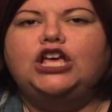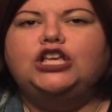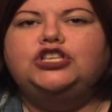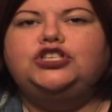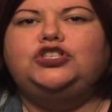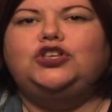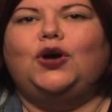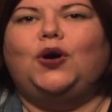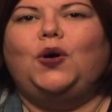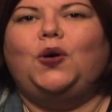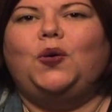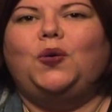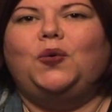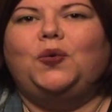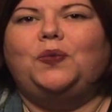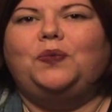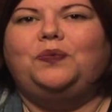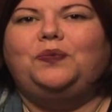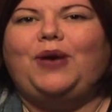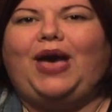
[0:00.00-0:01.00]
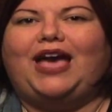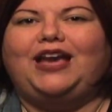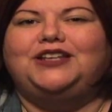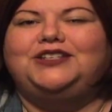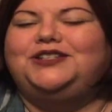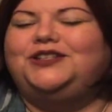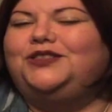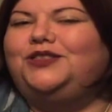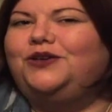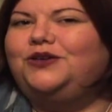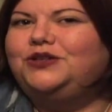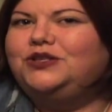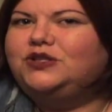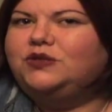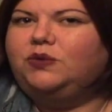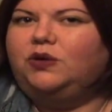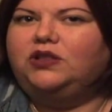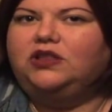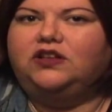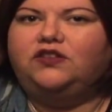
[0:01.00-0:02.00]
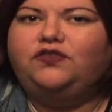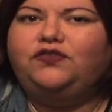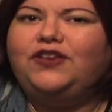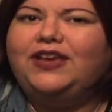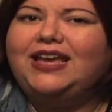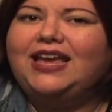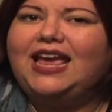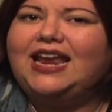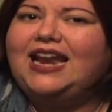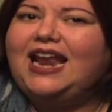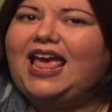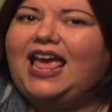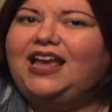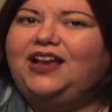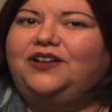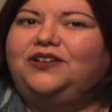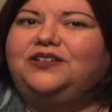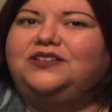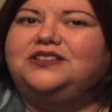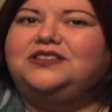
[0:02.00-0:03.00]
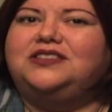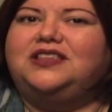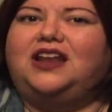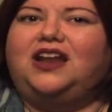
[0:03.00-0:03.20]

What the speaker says: So back to those swollen feet and ankles